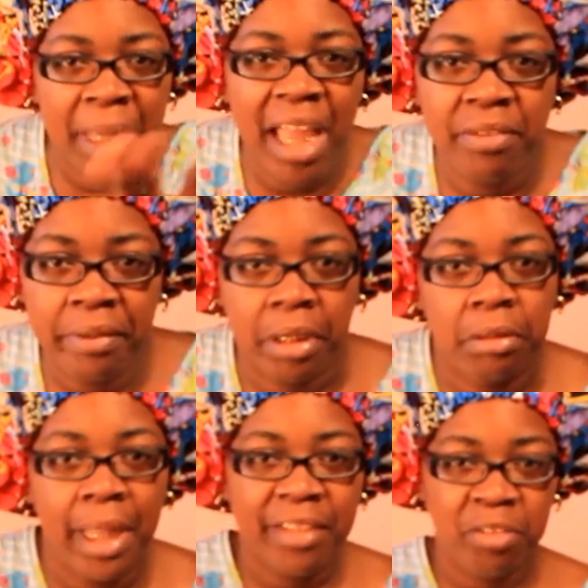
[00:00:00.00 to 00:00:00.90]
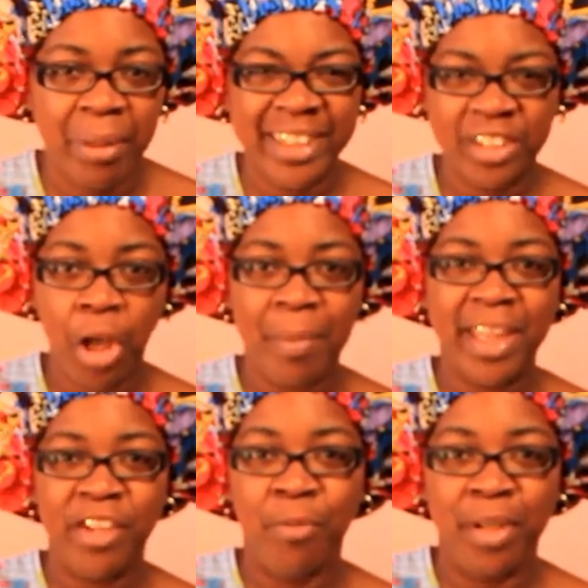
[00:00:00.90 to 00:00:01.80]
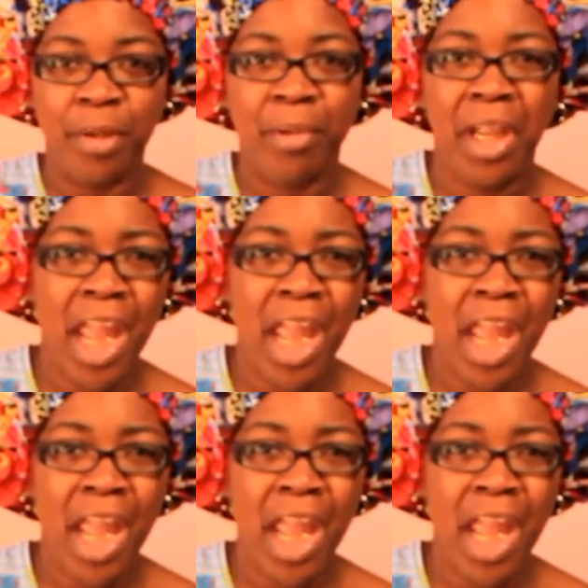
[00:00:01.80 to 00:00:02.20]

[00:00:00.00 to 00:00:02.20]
how you feel after you start making your bed up.